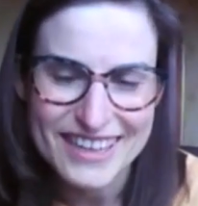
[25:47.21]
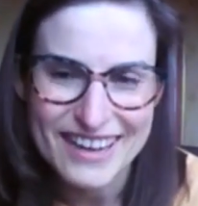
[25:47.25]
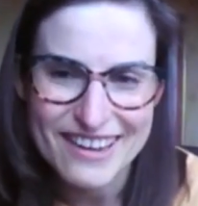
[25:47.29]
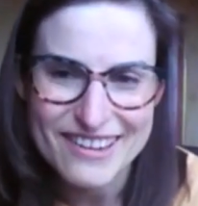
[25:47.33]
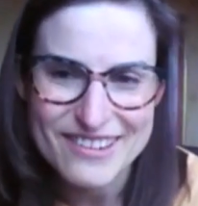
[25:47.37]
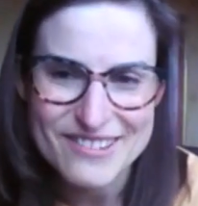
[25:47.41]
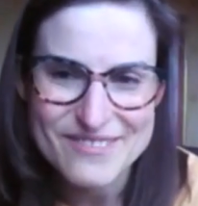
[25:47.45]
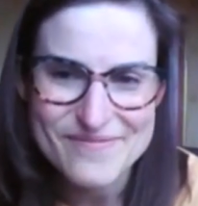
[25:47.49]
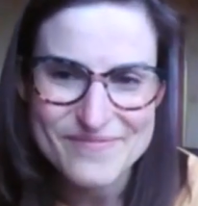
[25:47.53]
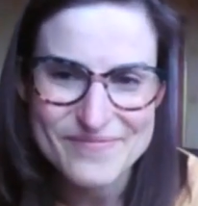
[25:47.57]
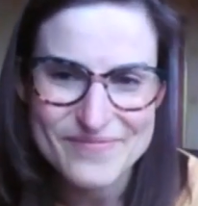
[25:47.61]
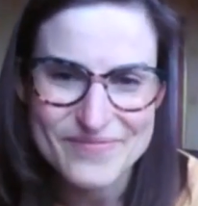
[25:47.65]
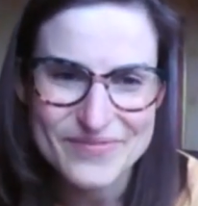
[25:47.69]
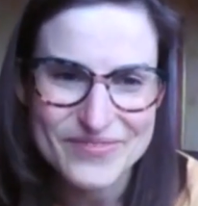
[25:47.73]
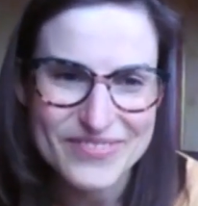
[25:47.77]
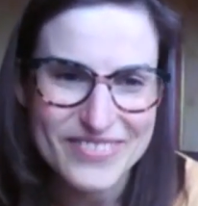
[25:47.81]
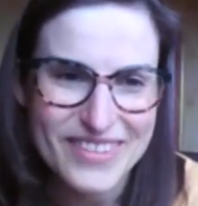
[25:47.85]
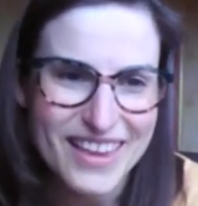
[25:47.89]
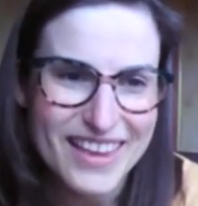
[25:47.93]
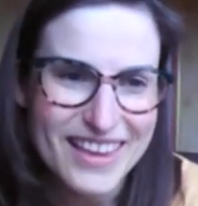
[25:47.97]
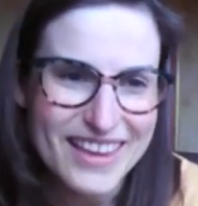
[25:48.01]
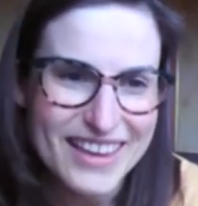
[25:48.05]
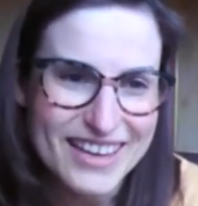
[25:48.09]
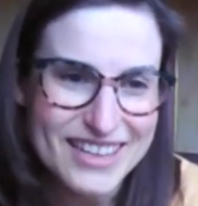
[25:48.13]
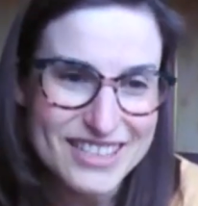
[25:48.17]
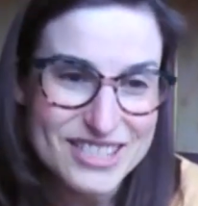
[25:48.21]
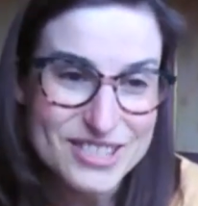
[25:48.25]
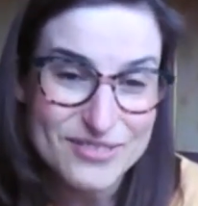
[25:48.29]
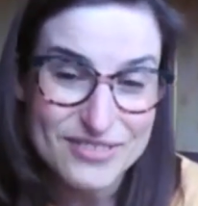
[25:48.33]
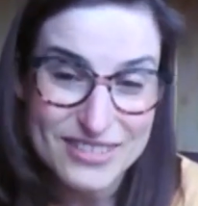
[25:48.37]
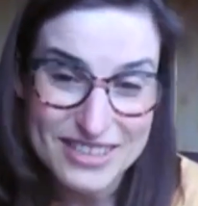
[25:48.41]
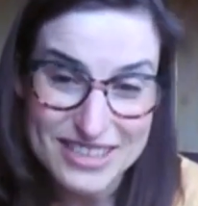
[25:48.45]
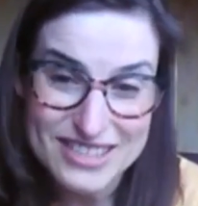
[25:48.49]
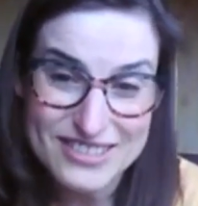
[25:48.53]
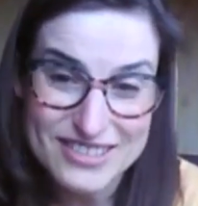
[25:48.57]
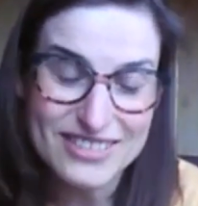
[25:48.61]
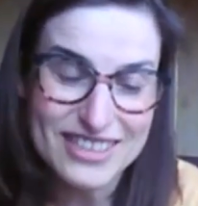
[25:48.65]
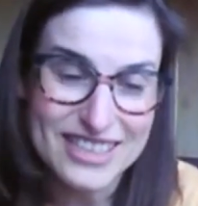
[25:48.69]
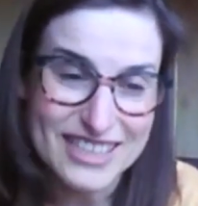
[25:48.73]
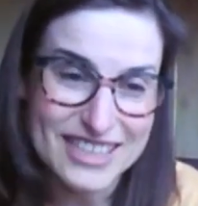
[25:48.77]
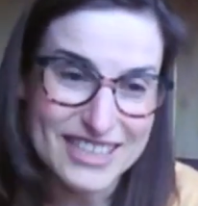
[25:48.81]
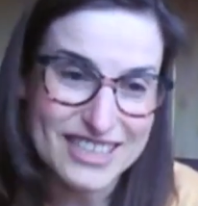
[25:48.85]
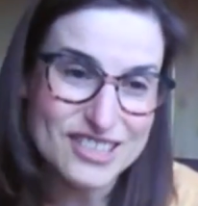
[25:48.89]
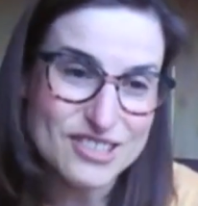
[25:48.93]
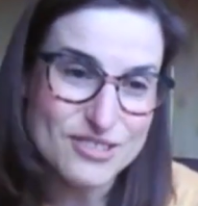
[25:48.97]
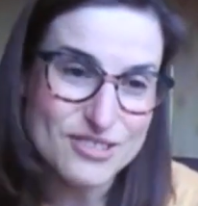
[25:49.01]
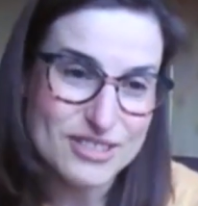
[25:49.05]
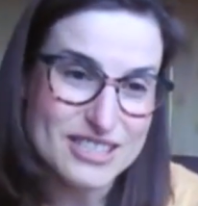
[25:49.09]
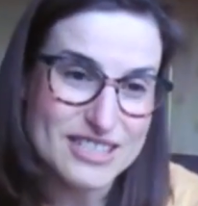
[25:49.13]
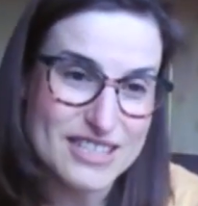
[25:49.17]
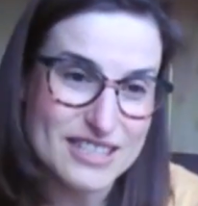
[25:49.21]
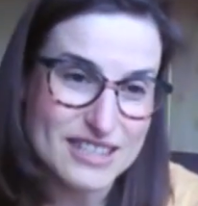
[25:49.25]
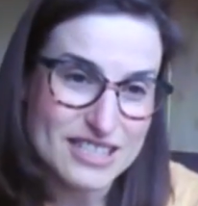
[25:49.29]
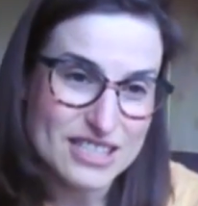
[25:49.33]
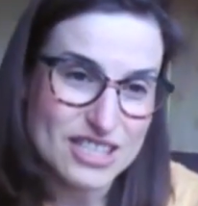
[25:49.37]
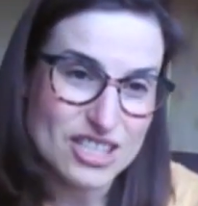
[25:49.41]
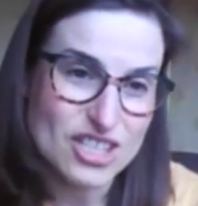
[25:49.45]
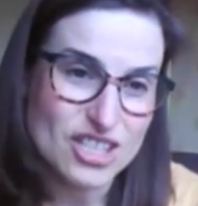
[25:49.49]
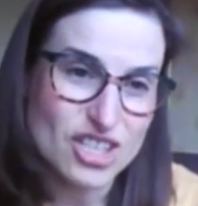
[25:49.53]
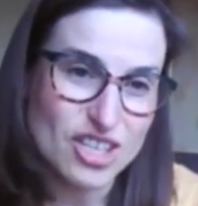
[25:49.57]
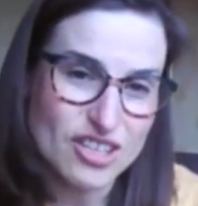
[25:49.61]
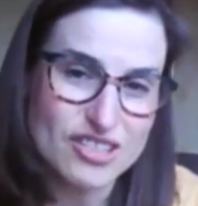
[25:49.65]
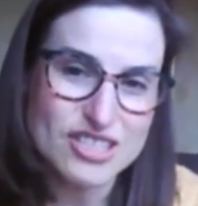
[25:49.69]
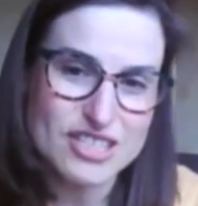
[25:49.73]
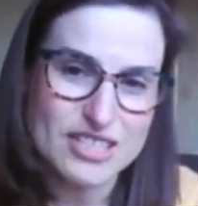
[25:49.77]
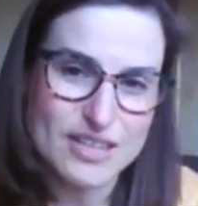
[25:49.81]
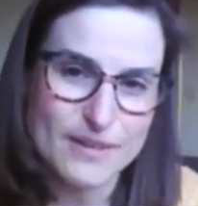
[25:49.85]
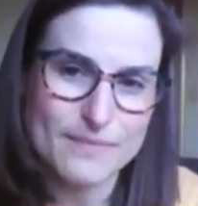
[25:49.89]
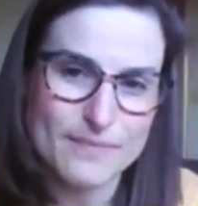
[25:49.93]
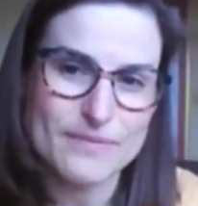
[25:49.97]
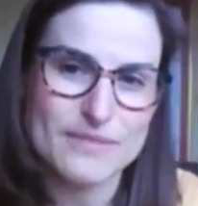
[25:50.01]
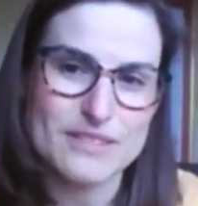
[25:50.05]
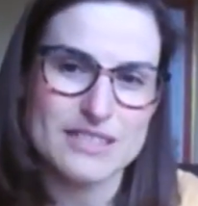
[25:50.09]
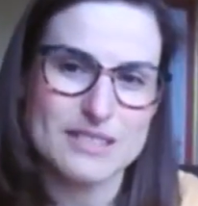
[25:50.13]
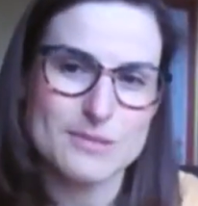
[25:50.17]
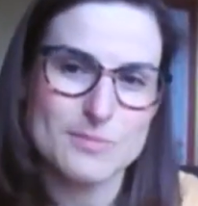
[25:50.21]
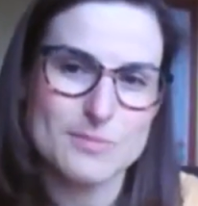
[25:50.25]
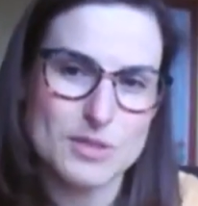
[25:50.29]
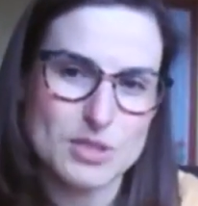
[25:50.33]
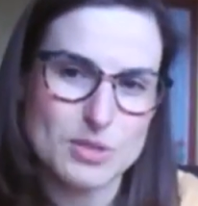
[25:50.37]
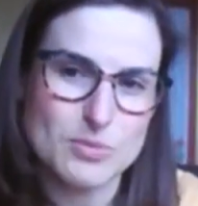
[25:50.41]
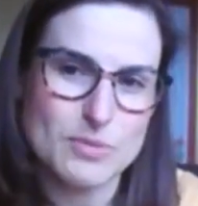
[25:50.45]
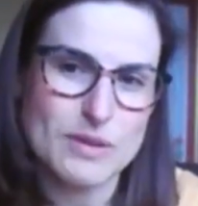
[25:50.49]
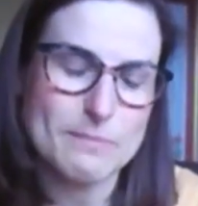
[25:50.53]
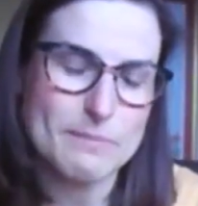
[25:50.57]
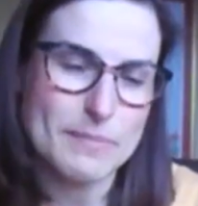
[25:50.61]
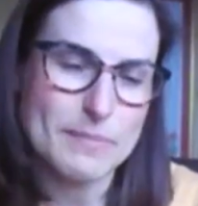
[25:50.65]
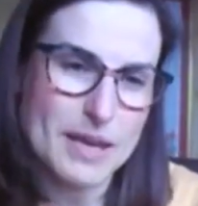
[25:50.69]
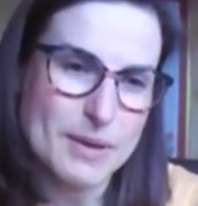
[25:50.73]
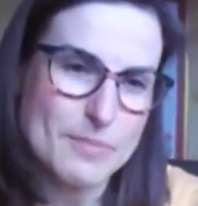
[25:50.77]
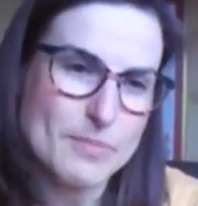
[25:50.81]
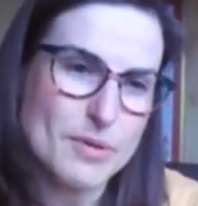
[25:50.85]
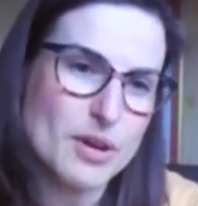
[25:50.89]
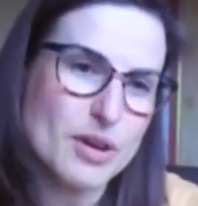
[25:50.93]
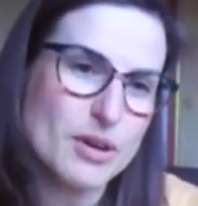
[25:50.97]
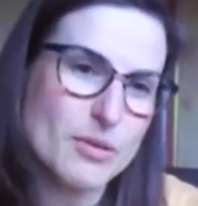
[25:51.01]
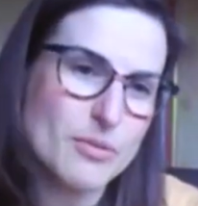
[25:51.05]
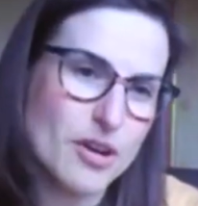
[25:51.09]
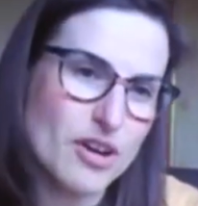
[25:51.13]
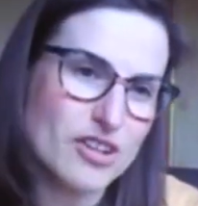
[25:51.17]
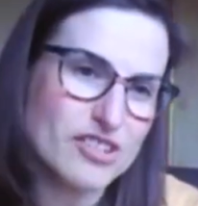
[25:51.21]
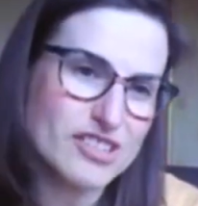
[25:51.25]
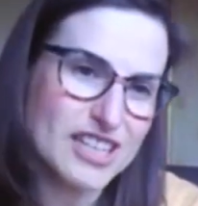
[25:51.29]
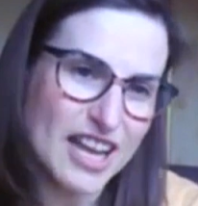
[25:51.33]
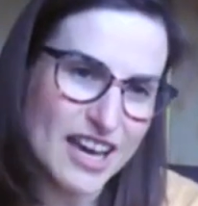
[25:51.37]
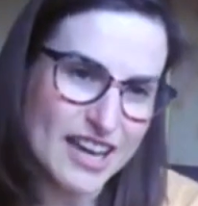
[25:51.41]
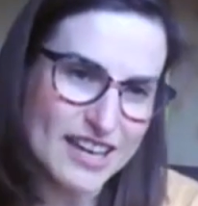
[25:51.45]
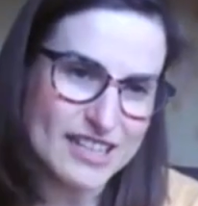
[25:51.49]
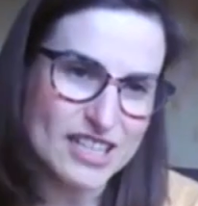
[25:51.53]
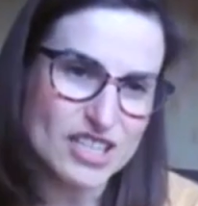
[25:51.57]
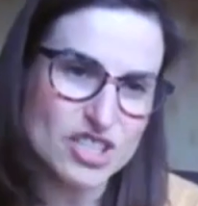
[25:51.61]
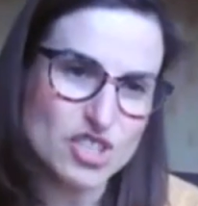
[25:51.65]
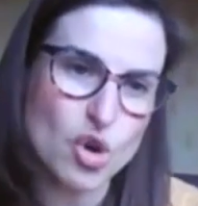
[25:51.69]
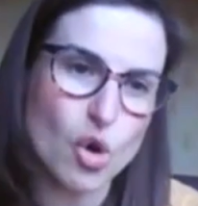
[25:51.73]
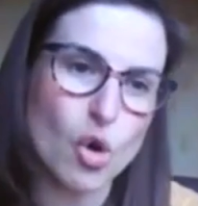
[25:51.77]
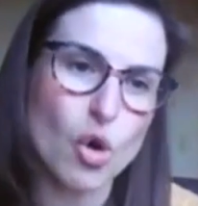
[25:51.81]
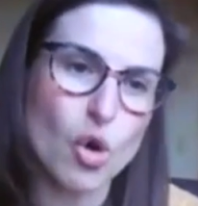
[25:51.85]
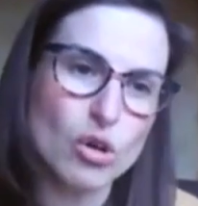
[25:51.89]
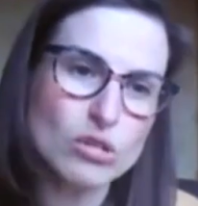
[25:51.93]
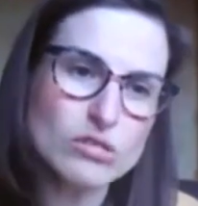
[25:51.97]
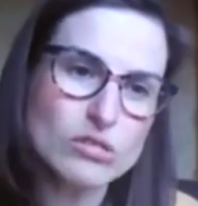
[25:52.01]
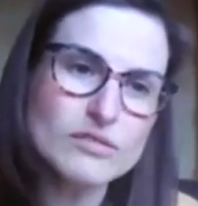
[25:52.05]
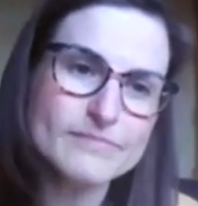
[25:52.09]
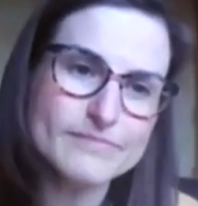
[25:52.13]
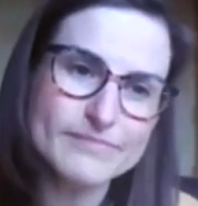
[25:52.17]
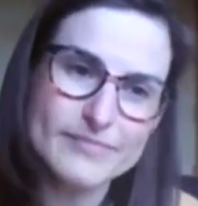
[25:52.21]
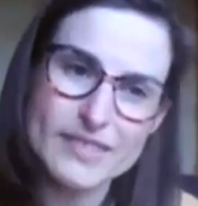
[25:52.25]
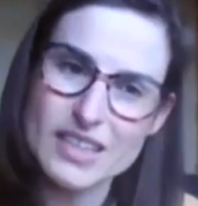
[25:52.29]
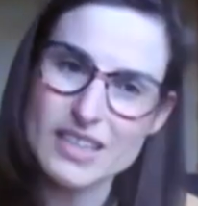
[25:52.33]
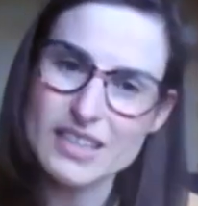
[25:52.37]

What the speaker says: So it's really interesting. There's a huge difference between people who are online at all